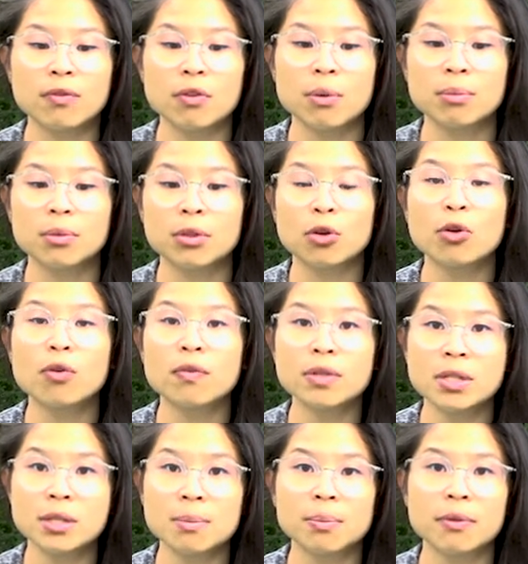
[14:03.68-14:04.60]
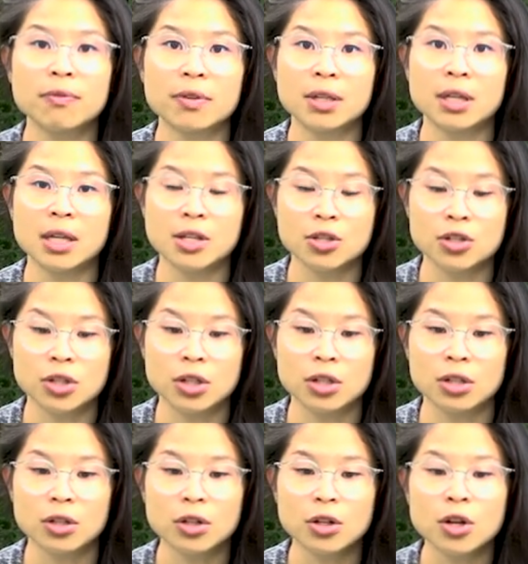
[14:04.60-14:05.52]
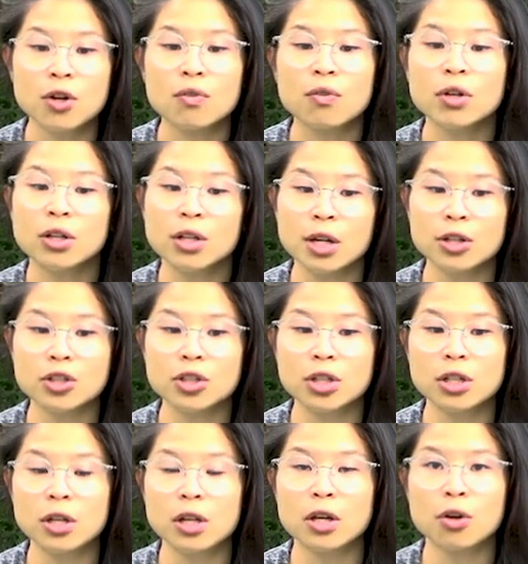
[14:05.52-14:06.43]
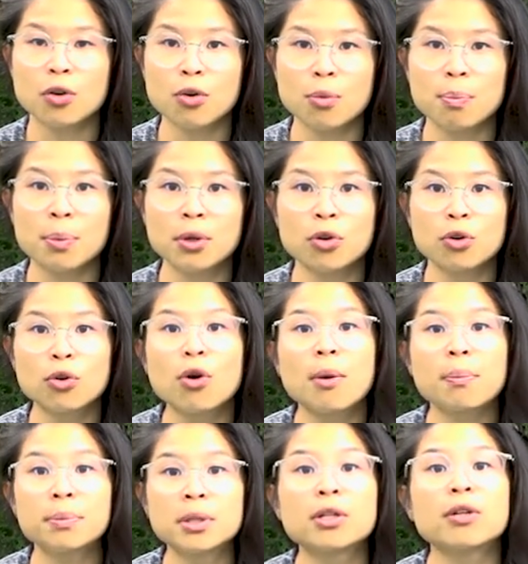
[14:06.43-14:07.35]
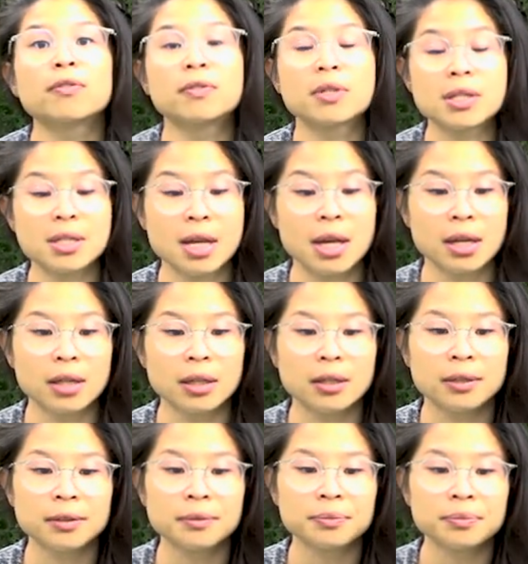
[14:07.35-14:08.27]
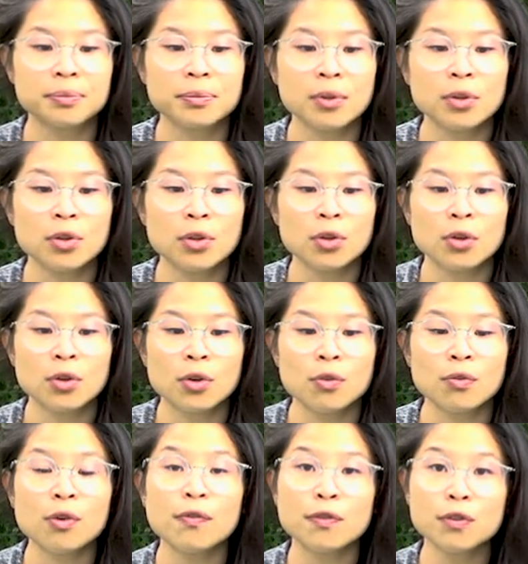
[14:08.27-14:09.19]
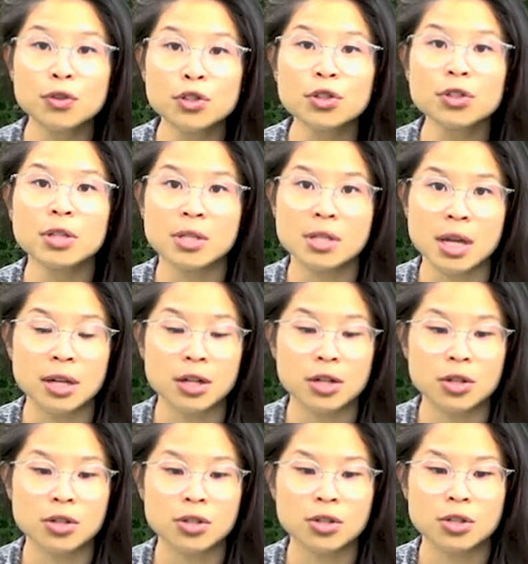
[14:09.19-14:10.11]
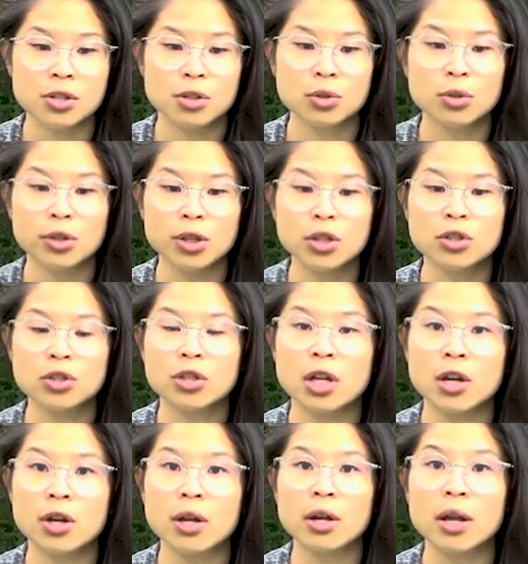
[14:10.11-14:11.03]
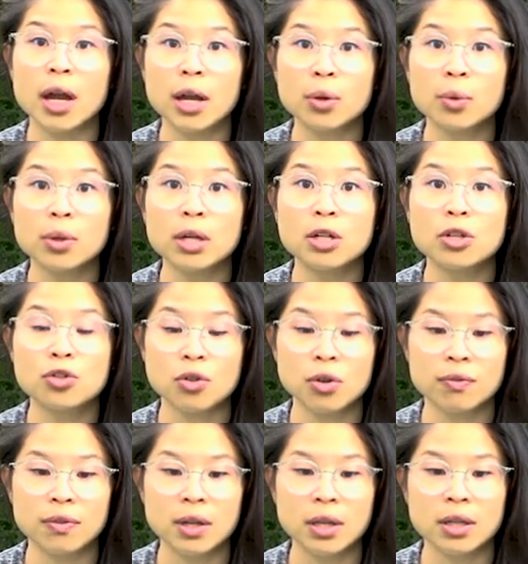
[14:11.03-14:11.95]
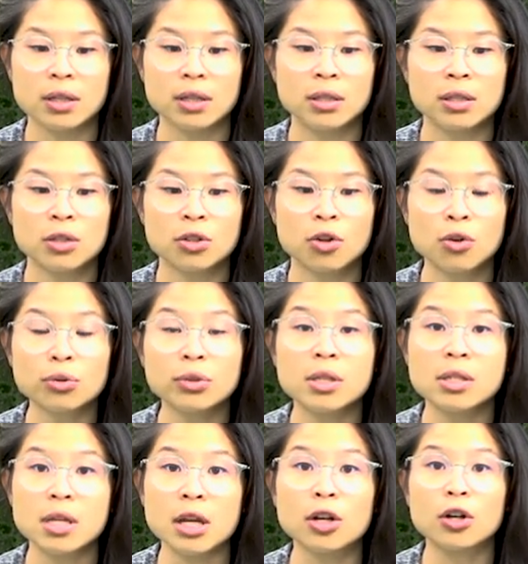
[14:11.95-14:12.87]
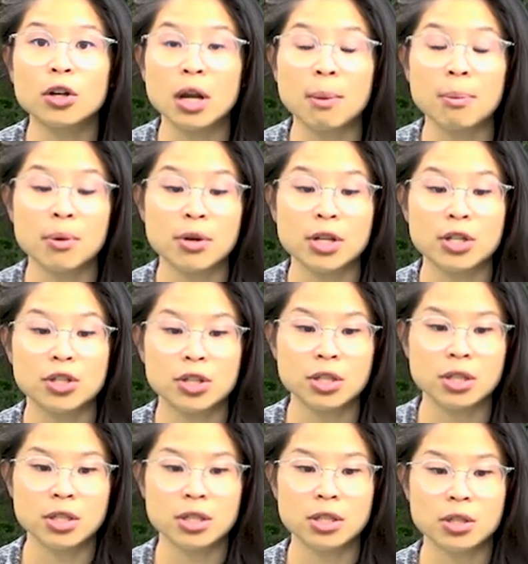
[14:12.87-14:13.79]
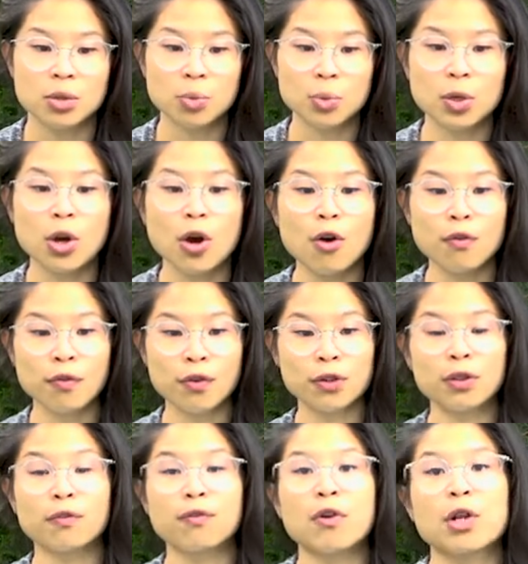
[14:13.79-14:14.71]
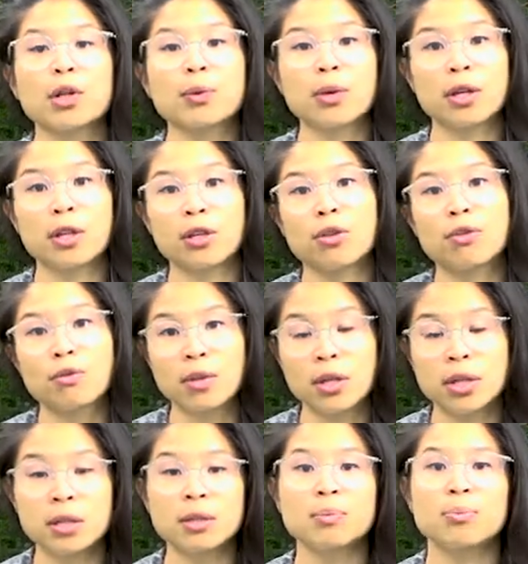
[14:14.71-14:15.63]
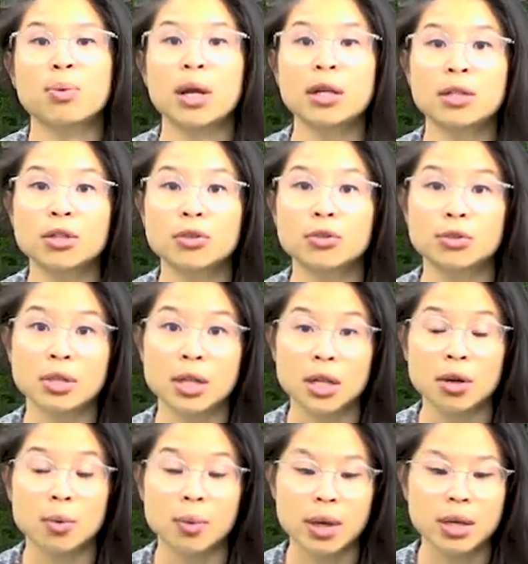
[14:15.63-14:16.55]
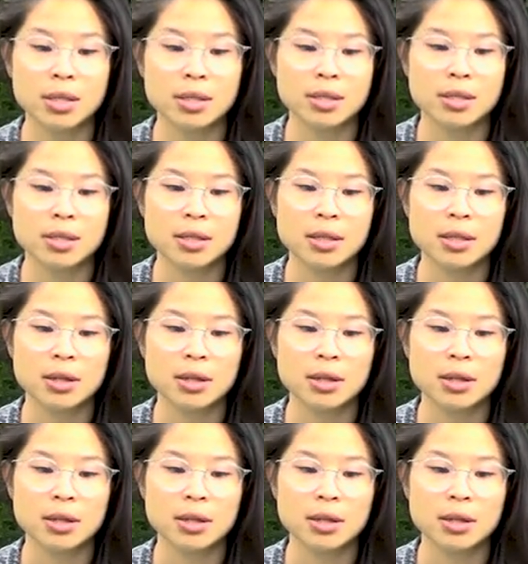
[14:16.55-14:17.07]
from the oversimplification, reduction, and corporate co-opting of design. For future designers looking to carry out equity-driven co-design collaborations, we offer the following three practical takeaways.